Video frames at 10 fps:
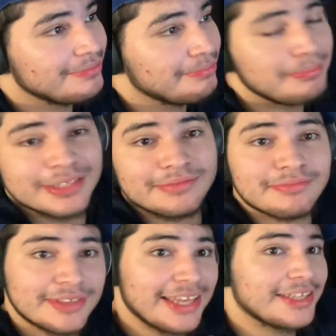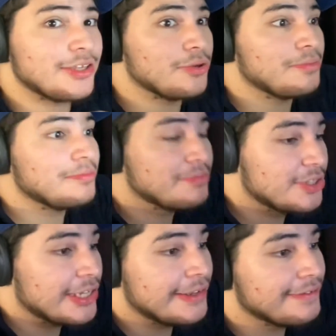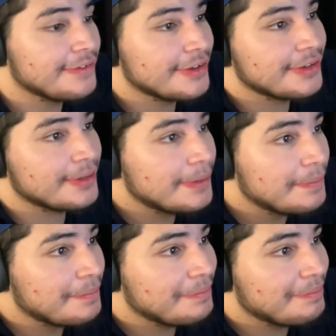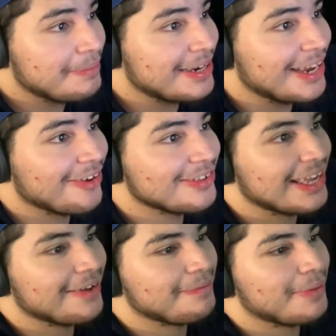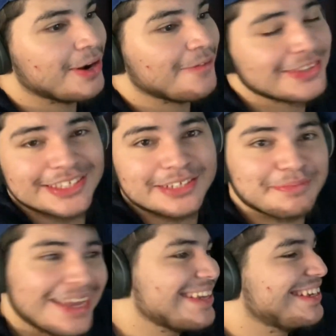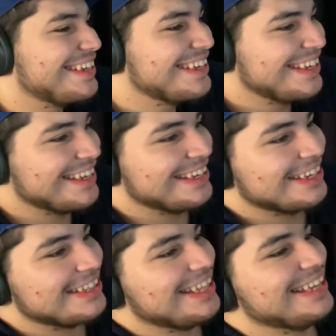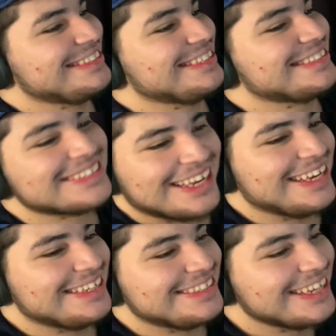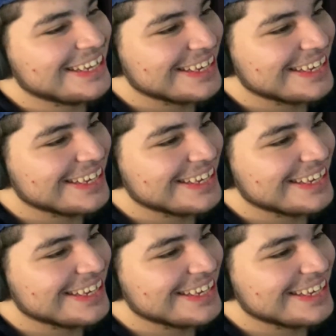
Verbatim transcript: But thank you, Steve. But now we have Mara visits Meggy. That's insane.